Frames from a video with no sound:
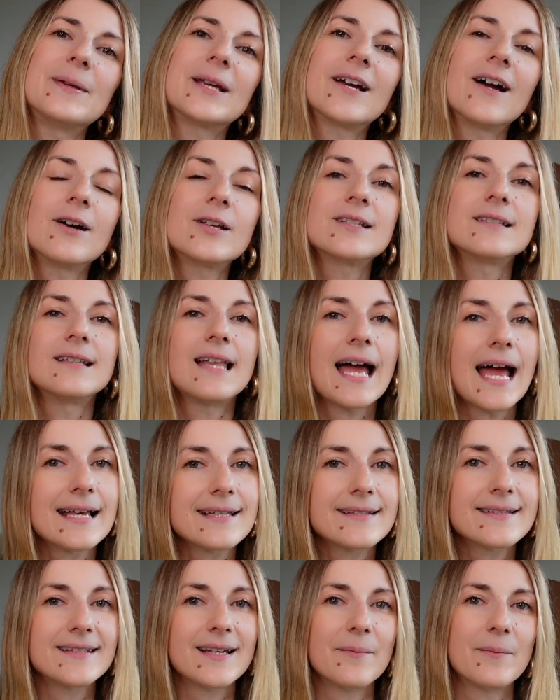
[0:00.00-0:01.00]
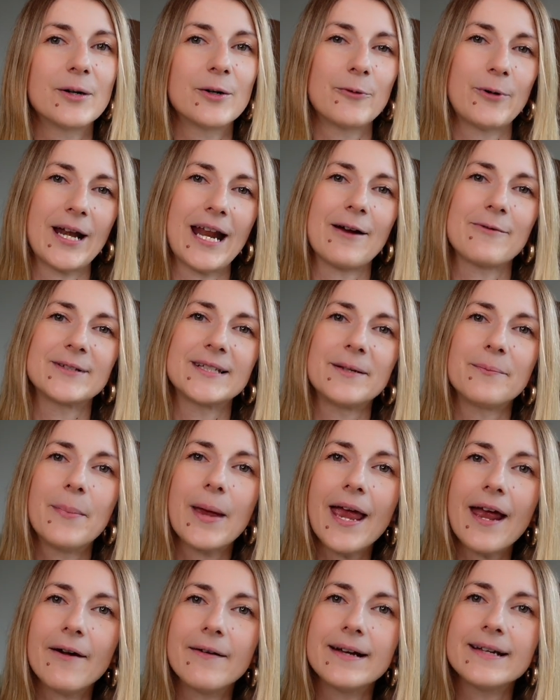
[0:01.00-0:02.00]
because last summer when I was in
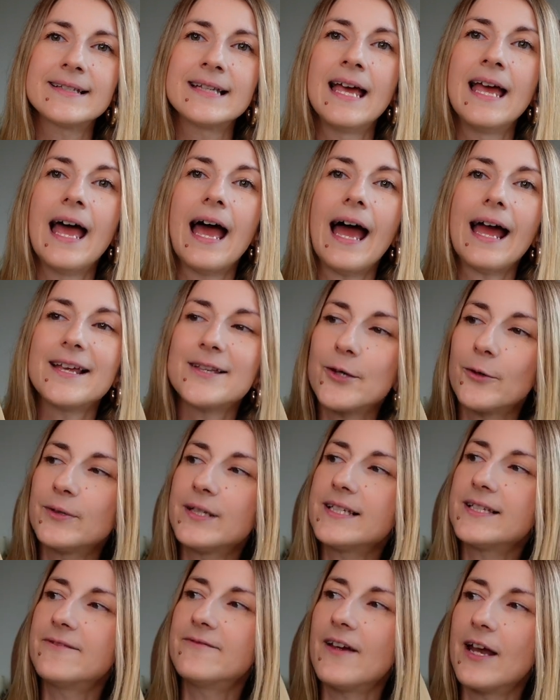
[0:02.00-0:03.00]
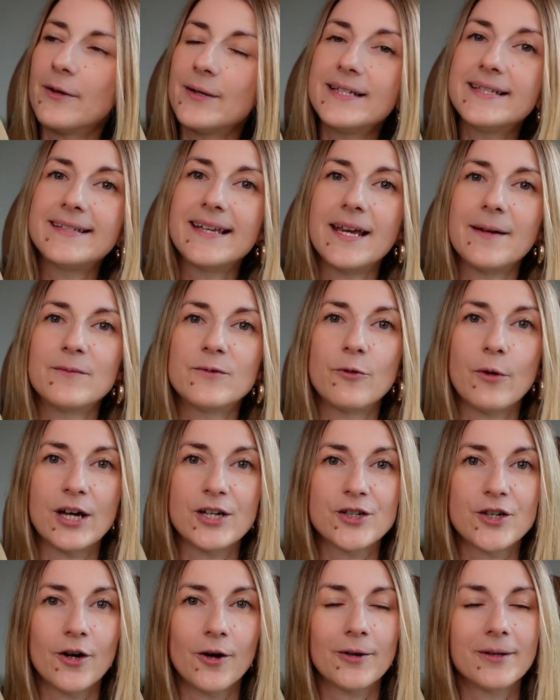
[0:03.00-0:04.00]
Paris, I saw this very same
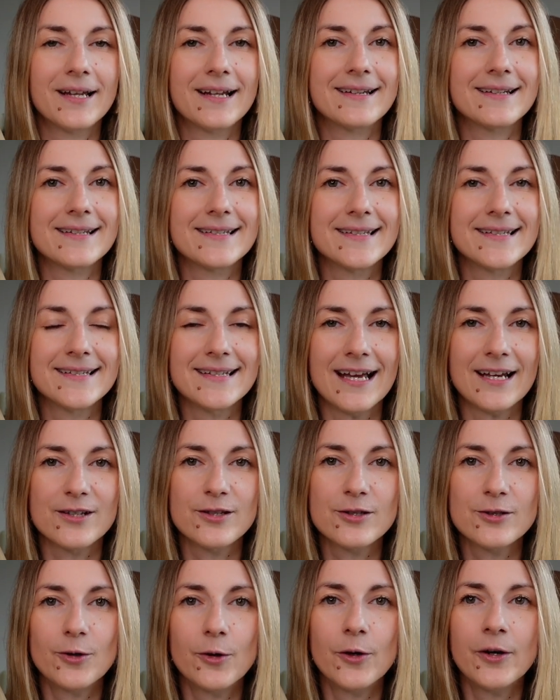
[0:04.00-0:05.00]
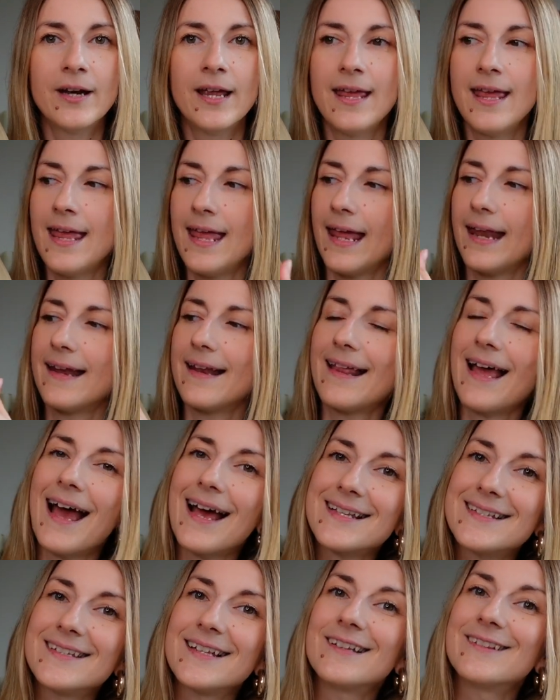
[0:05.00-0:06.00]
trench coat at the Sezane store, and it
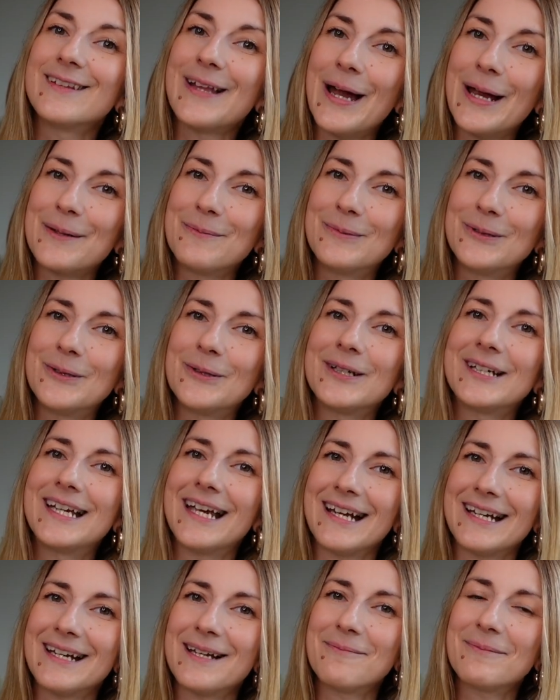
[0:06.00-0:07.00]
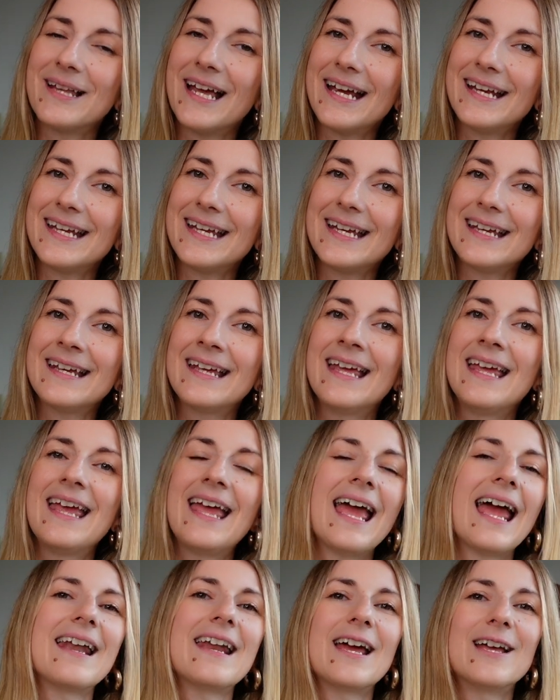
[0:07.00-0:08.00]
has the light blue gingham lining,
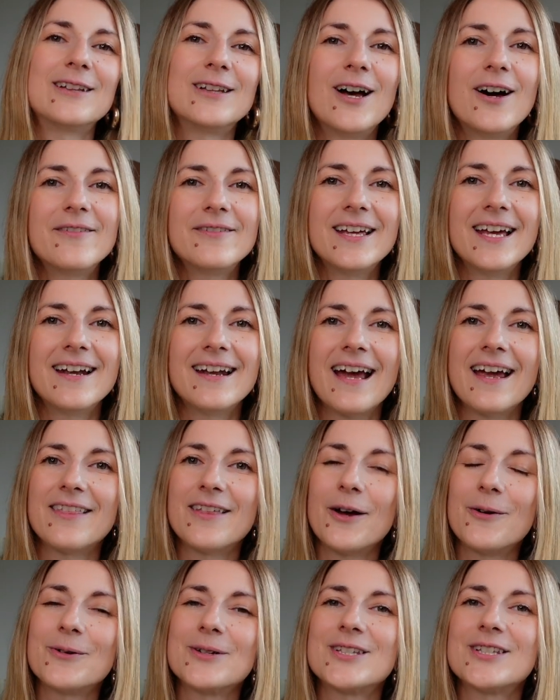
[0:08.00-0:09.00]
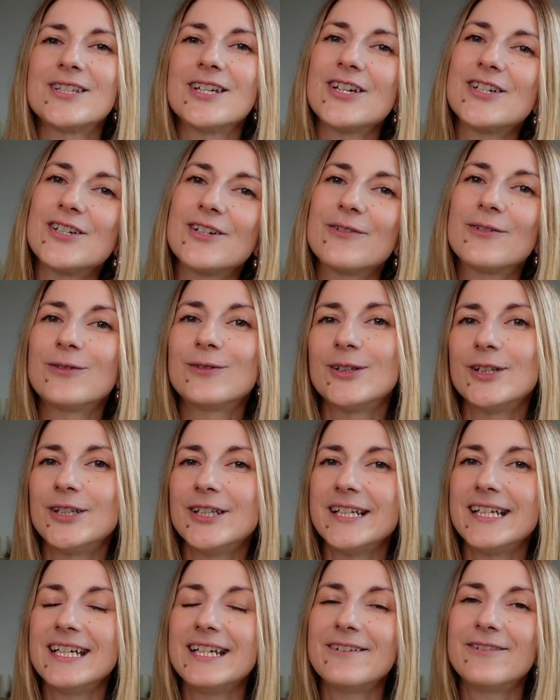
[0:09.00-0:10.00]
and I loved it. I thought it was such a
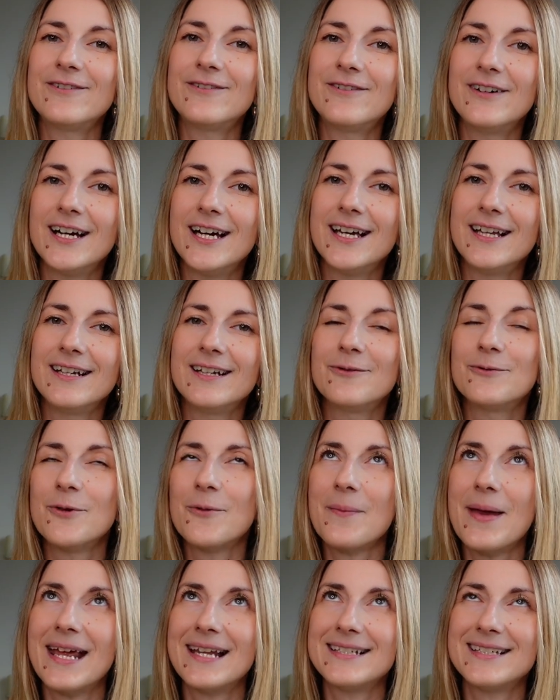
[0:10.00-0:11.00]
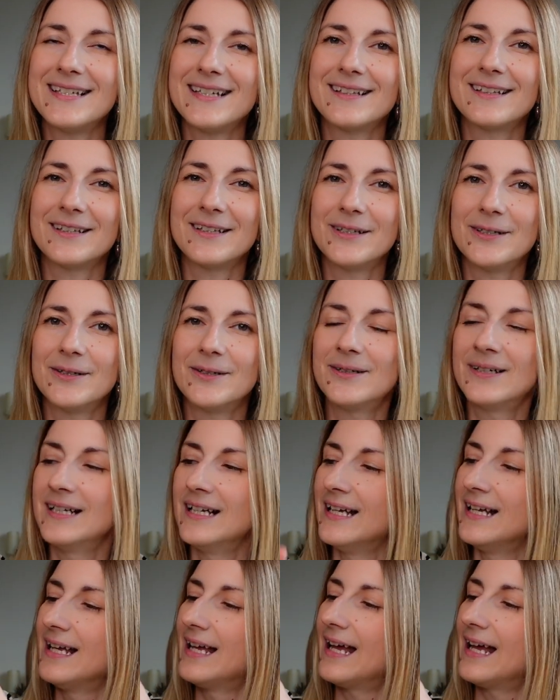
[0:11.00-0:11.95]
flirty, fun, romantic little